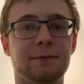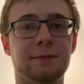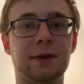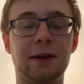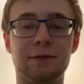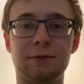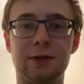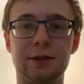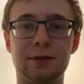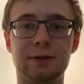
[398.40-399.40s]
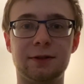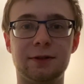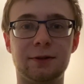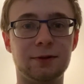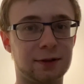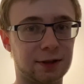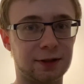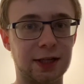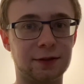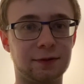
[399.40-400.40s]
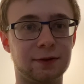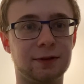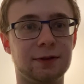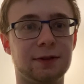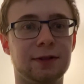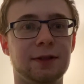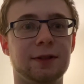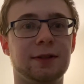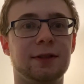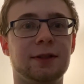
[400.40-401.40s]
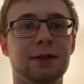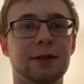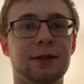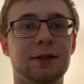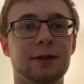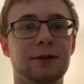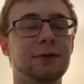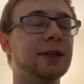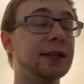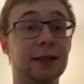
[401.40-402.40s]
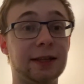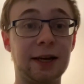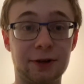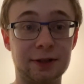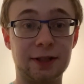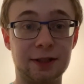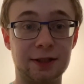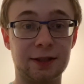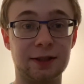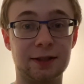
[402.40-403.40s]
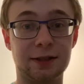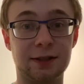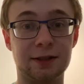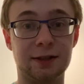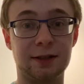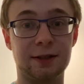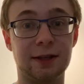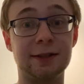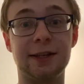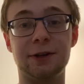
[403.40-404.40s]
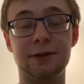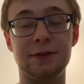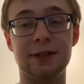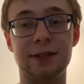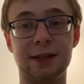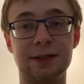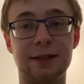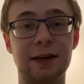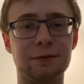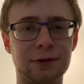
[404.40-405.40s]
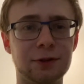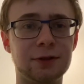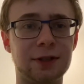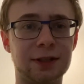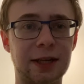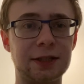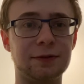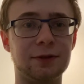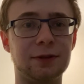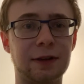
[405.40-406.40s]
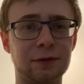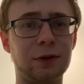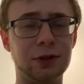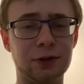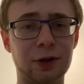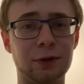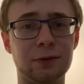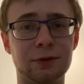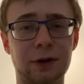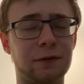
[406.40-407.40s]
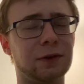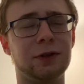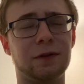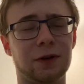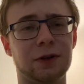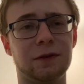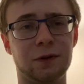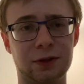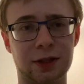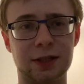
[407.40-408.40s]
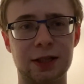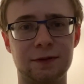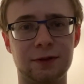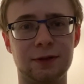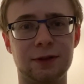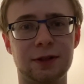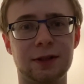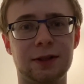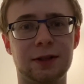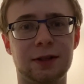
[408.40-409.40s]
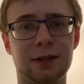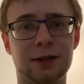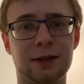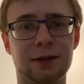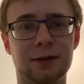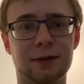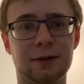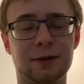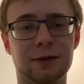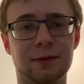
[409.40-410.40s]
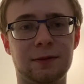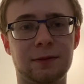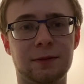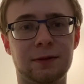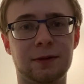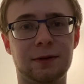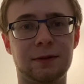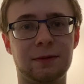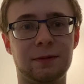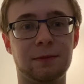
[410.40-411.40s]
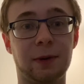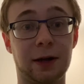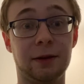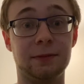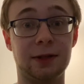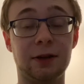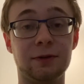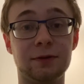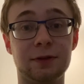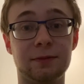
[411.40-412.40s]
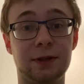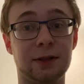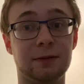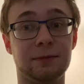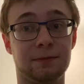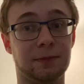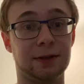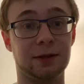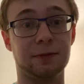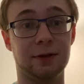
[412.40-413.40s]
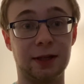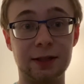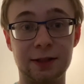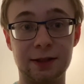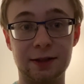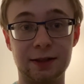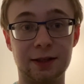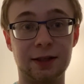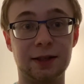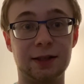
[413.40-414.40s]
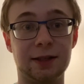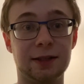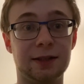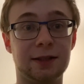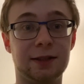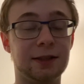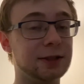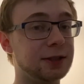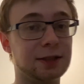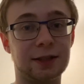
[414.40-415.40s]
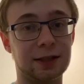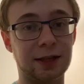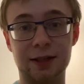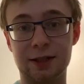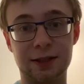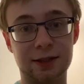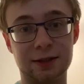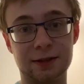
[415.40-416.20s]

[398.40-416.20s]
Everyone who's successful, who didn't inherit it, as Gary Vee says, everyone who's successful, everyone you know, or everyone you've heard of who's successful by themselves, meaning by something they did, didn't just get lucky.